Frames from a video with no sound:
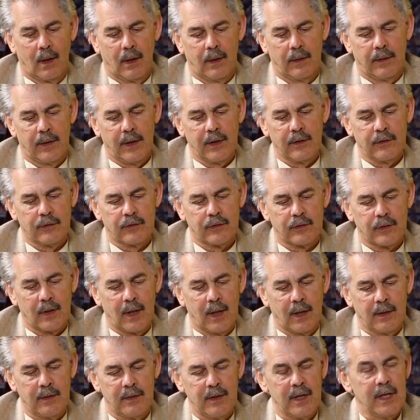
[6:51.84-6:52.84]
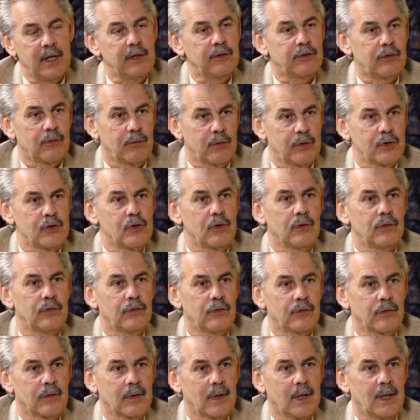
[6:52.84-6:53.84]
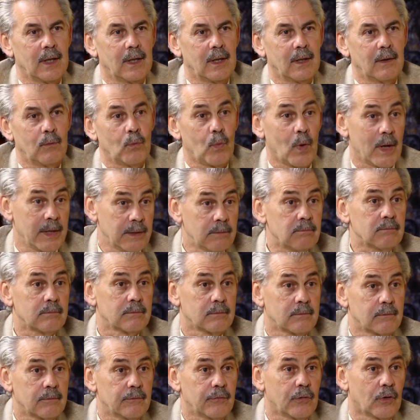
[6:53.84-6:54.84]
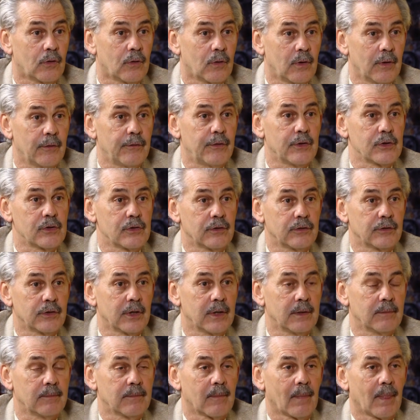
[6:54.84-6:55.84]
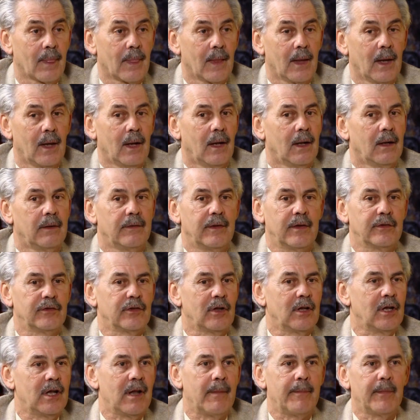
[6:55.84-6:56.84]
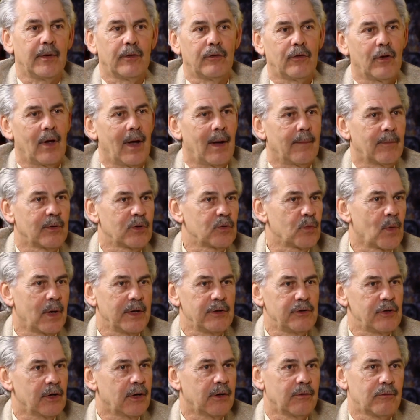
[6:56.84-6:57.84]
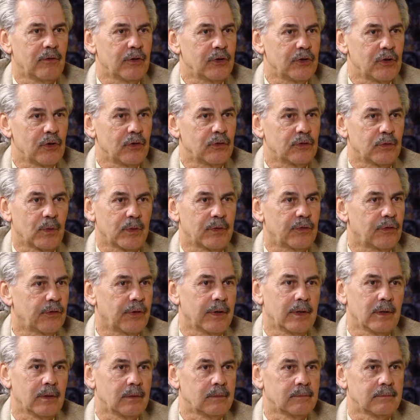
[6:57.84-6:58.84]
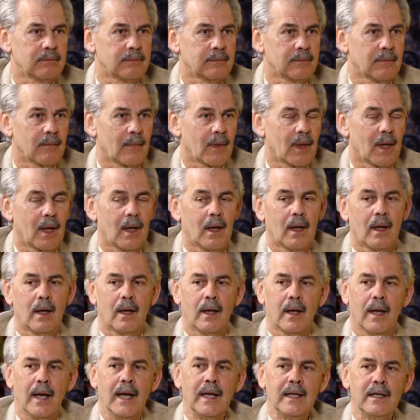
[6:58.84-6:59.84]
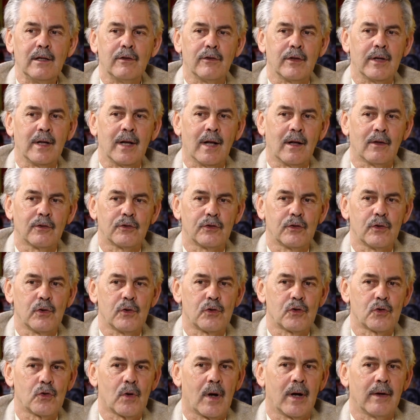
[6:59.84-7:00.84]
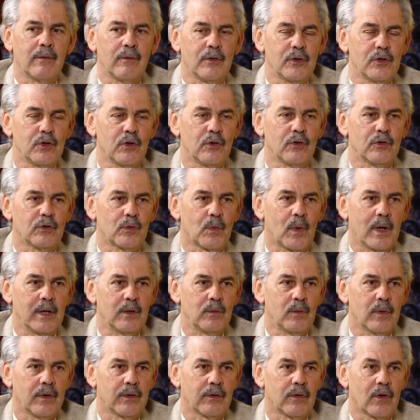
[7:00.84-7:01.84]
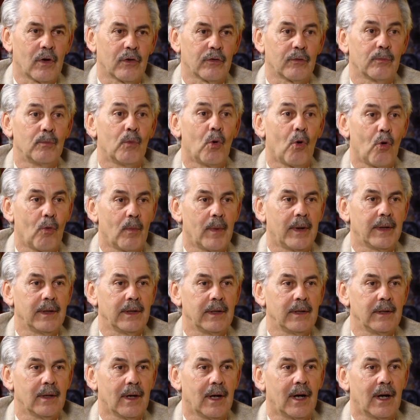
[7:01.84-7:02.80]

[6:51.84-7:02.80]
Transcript: There's a need to reduce weight for efficiency. There's a limit to how much weight you can reduce with steel. Anything else you try and reduce weight with costs more money.